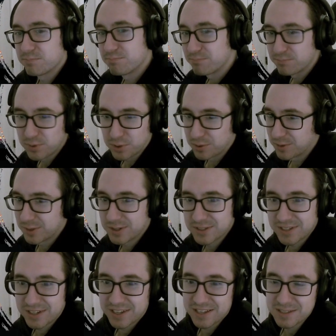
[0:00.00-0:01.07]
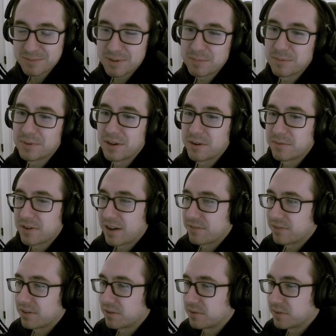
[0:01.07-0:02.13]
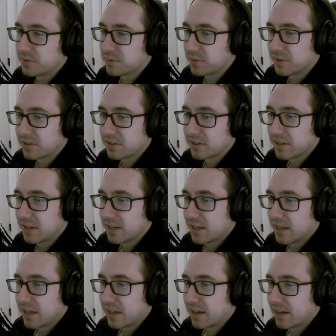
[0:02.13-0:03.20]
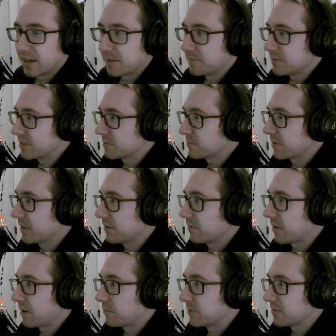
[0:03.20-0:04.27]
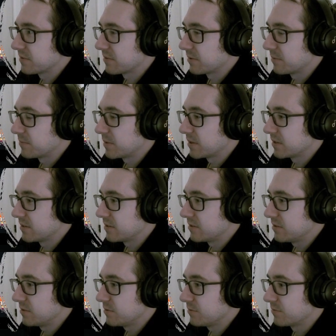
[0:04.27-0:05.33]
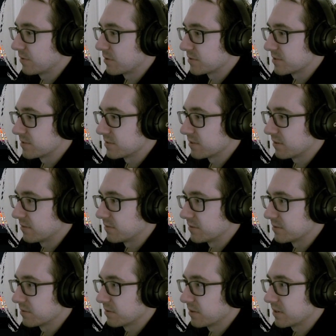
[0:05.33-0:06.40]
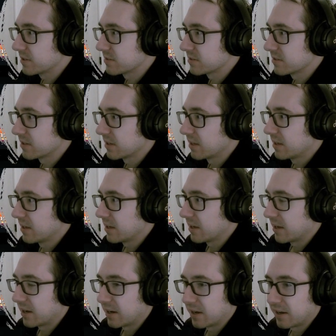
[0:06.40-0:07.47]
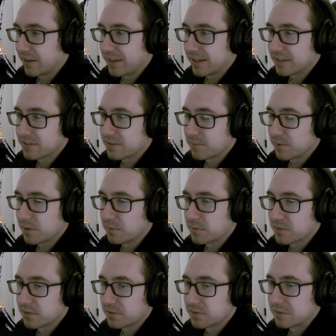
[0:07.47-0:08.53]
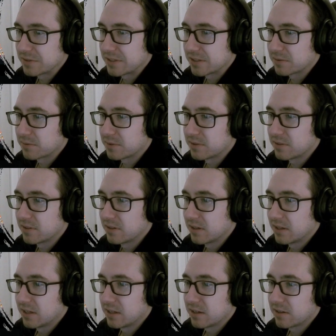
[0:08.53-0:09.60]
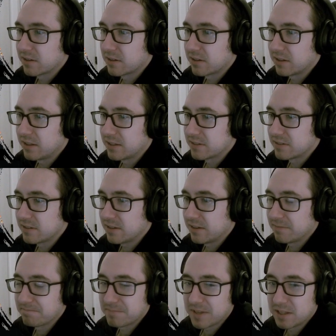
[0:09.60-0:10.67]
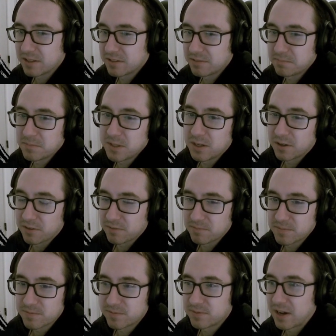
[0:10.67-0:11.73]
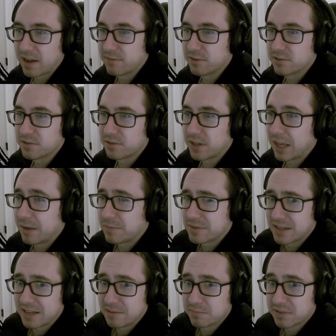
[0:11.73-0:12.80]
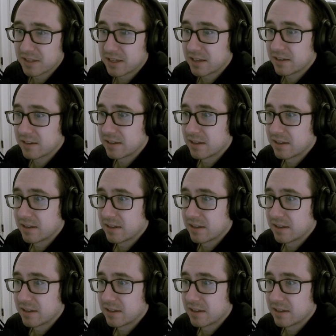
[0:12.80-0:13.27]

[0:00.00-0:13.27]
brewers, I guess, people I follow on Twitter. Just playing around with some new versions of Azorius. He had some good results with this one, at least in the 5 or so games that he played,